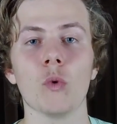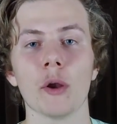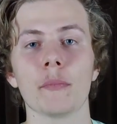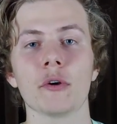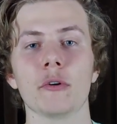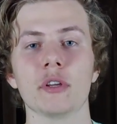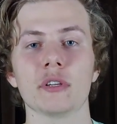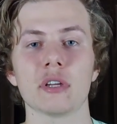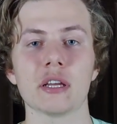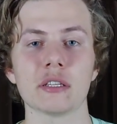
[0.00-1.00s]

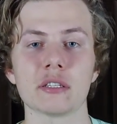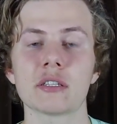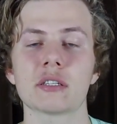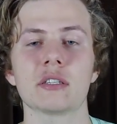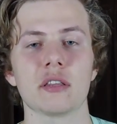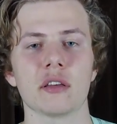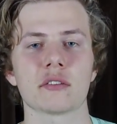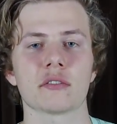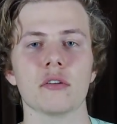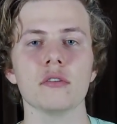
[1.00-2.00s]

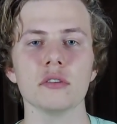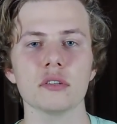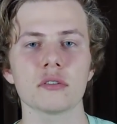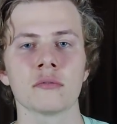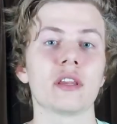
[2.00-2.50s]
$1,060,000.